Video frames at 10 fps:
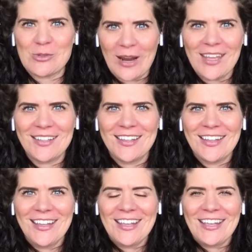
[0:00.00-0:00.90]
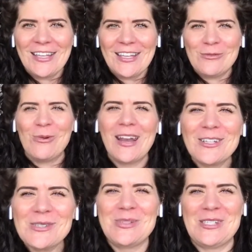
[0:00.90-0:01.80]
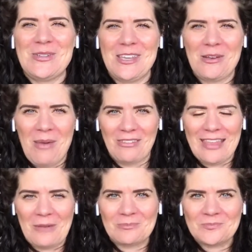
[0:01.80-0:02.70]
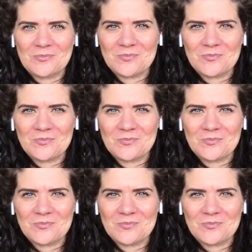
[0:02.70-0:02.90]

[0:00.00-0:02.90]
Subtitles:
right? What else was unique about them?